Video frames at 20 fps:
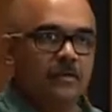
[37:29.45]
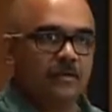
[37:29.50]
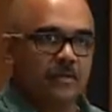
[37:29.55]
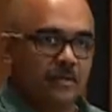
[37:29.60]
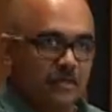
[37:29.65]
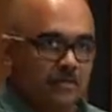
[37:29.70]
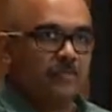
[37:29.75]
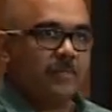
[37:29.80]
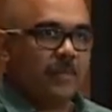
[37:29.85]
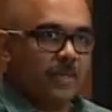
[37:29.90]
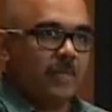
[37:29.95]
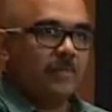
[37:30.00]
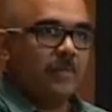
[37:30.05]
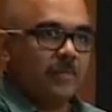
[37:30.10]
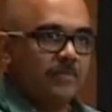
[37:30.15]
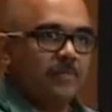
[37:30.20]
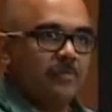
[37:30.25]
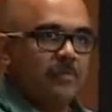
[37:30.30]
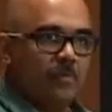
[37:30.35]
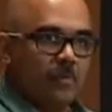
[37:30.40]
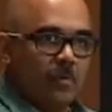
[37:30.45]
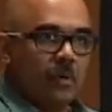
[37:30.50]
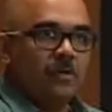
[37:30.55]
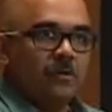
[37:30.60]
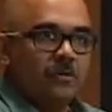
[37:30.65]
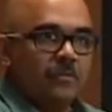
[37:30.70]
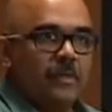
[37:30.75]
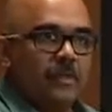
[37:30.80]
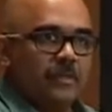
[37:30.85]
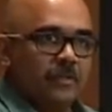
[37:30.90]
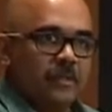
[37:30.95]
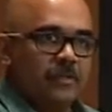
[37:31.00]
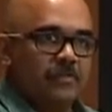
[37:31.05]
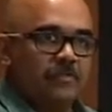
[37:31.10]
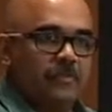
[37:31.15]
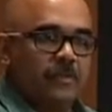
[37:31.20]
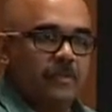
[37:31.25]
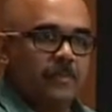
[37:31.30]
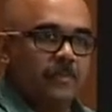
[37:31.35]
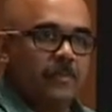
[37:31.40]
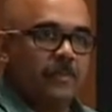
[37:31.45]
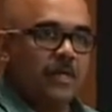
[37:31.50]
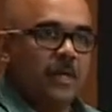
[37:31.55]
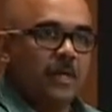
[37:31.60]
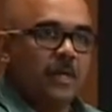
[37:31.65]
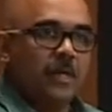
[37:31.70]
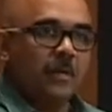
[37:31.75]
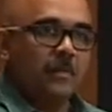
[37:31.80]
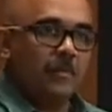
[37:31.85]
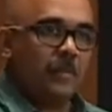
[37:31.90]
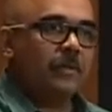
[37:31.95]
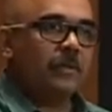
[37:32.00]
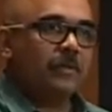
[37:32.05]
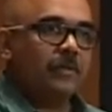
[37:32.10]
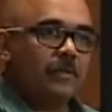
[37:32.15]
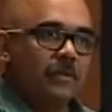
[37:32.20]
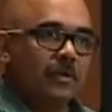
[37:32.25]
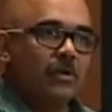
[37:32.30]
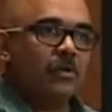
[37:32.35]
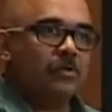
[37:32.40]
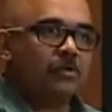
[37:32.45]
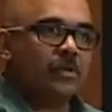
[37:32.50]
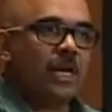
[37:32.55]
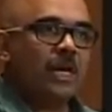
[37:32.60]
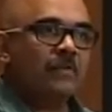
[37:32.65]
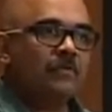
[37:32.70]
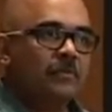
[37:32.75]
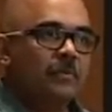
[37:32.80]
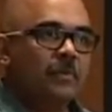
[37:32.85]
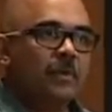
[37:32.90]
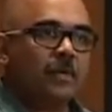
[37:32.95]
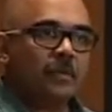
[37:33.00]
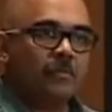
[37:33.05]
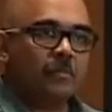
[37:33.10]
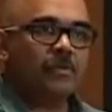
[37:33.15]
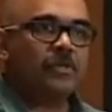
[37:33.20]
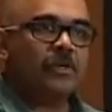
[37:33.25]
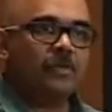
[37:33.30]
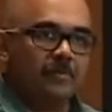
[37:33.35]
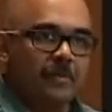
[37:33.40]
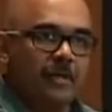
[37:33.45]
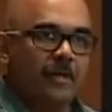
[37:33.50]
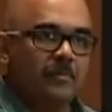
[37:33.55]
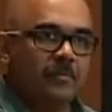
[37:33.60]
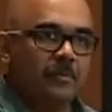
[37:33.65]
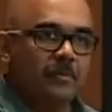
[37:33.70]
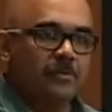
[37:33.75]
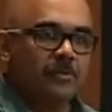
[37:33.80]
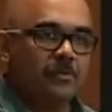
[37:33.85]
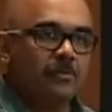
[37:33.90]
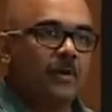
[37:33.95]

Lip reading: There are many people who want to make these films, but they also have to be commercially viable.